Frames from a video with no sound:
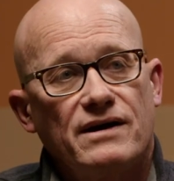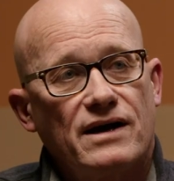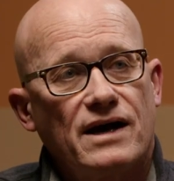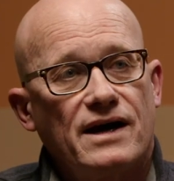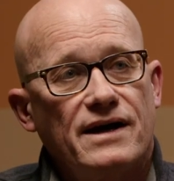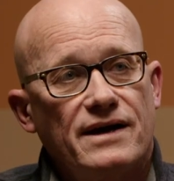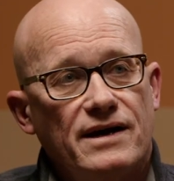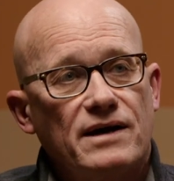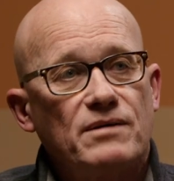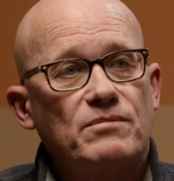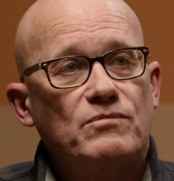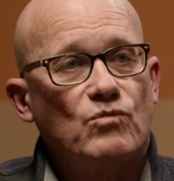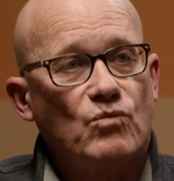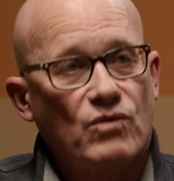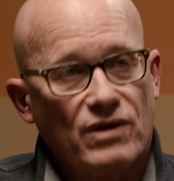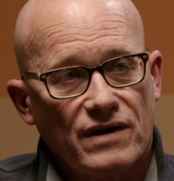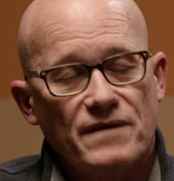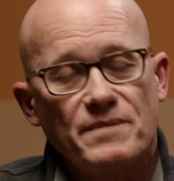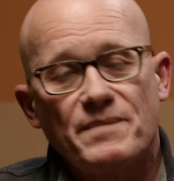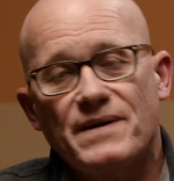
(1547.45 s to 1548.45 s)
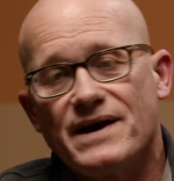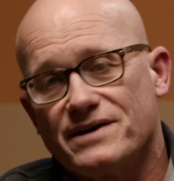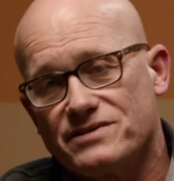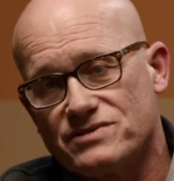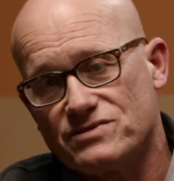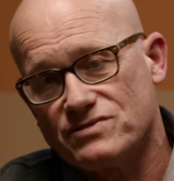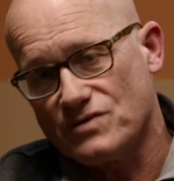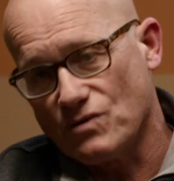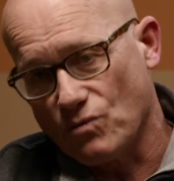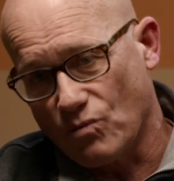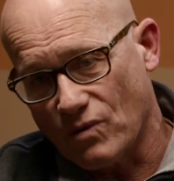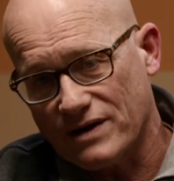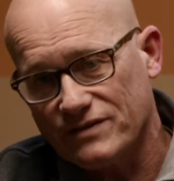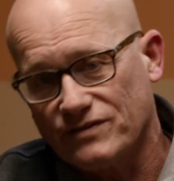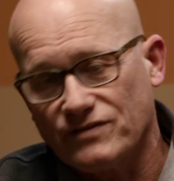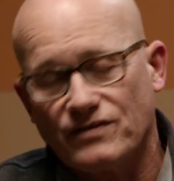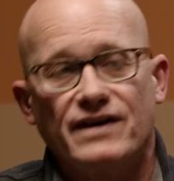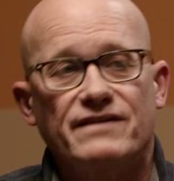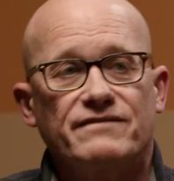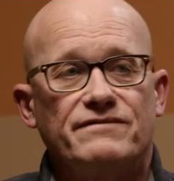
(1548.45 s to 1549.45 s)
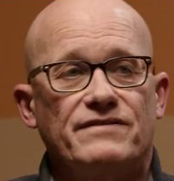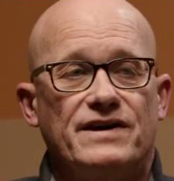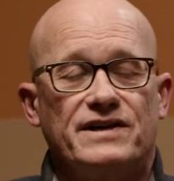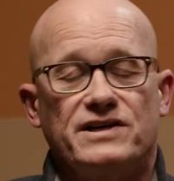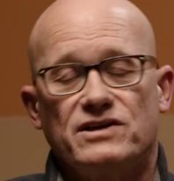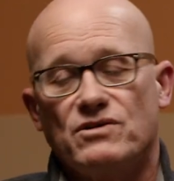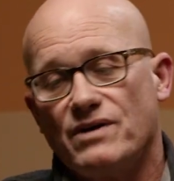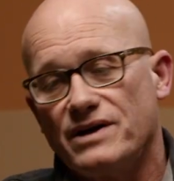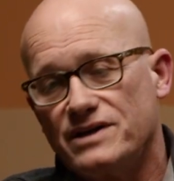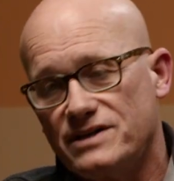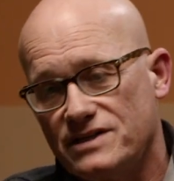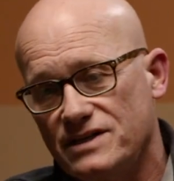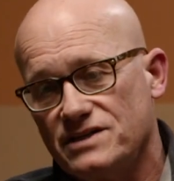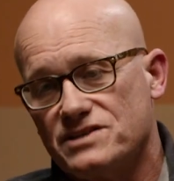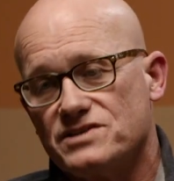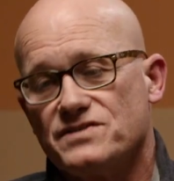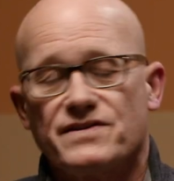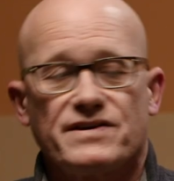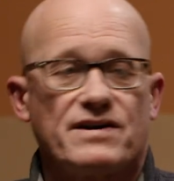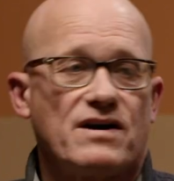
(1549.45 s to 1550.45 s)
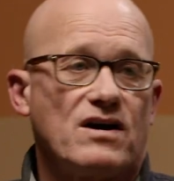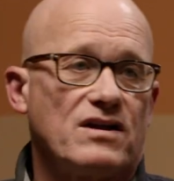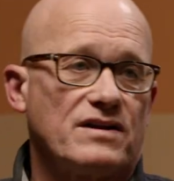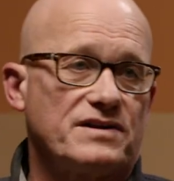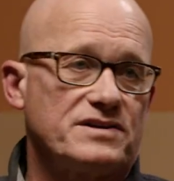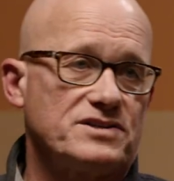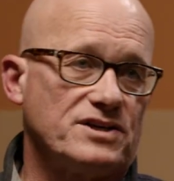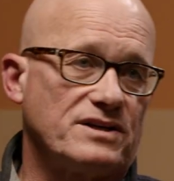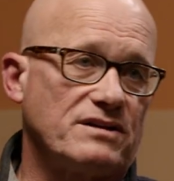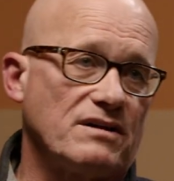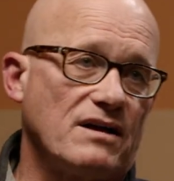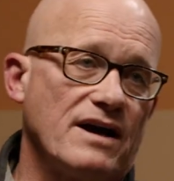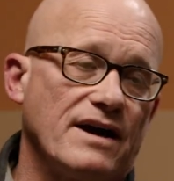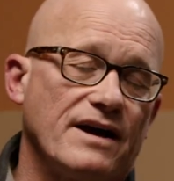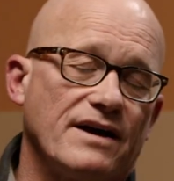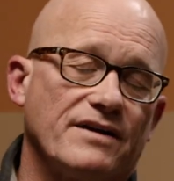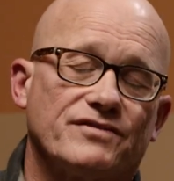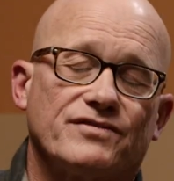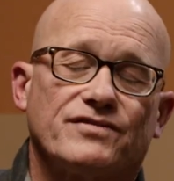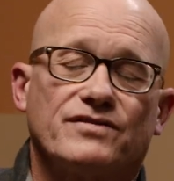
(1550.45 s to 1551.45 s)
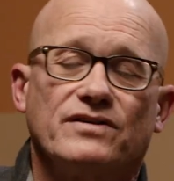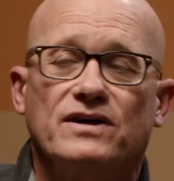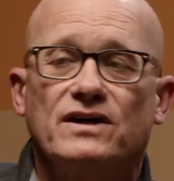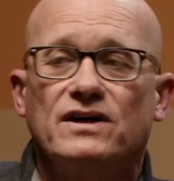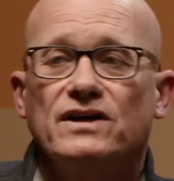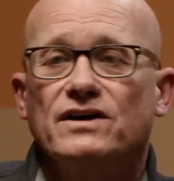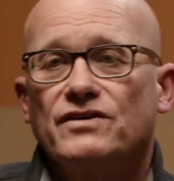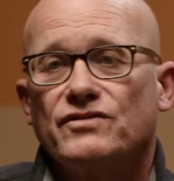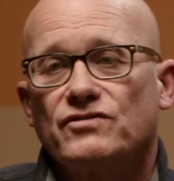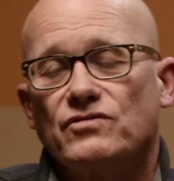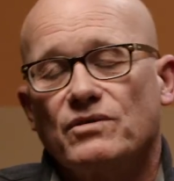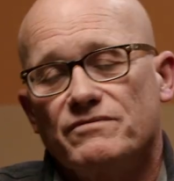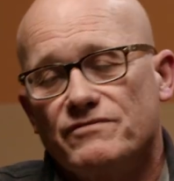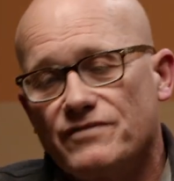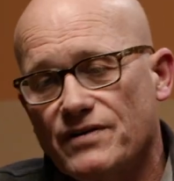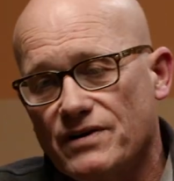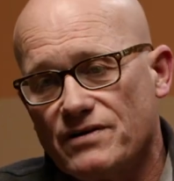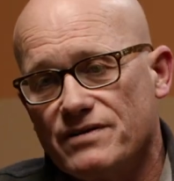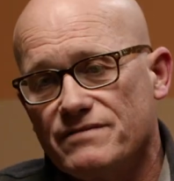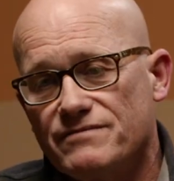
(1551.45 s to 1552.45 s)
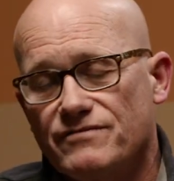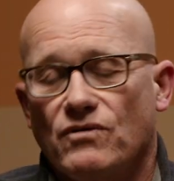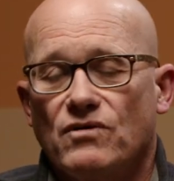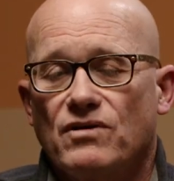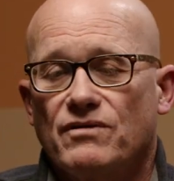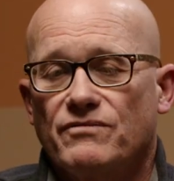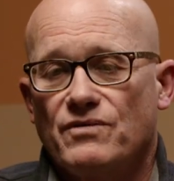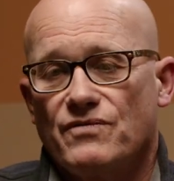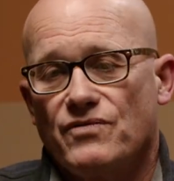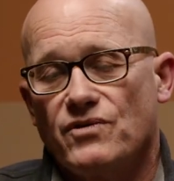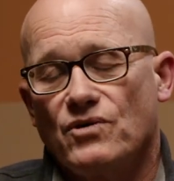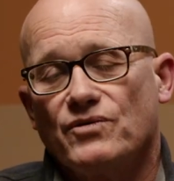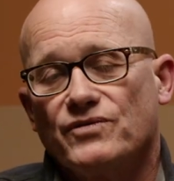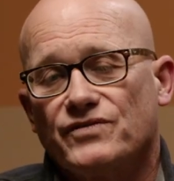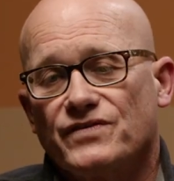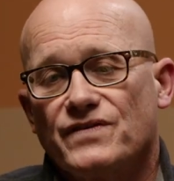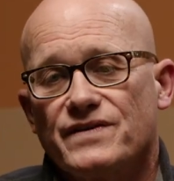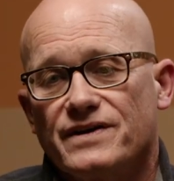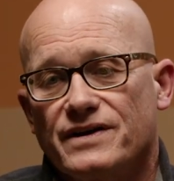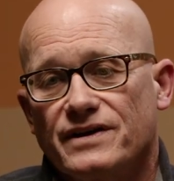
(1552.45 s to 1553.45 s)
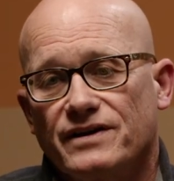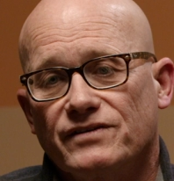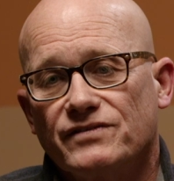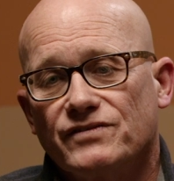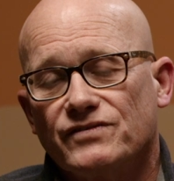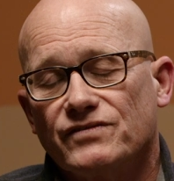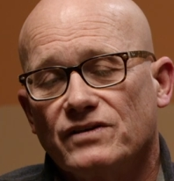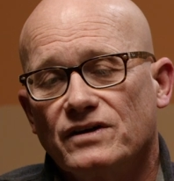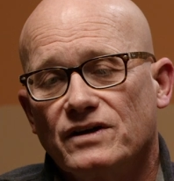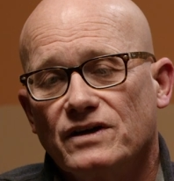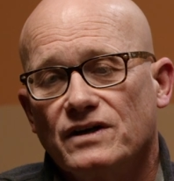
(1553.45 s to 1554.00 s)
am one of the pastors of the West Side venue. I teach theology class, so I'm very involved with those things.